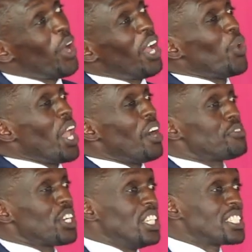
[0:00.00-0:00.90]
where we have
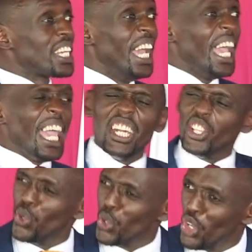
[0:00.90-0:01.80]
reached.
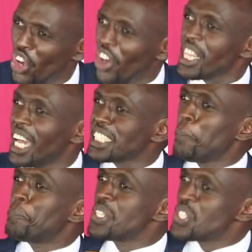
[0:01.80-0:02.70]
And you know that
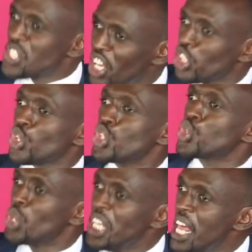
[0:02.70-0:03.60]
appreciation
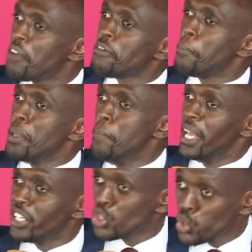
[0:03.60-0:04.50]
should never be
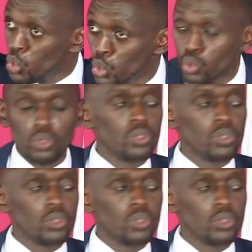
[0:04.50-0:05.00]
made to you.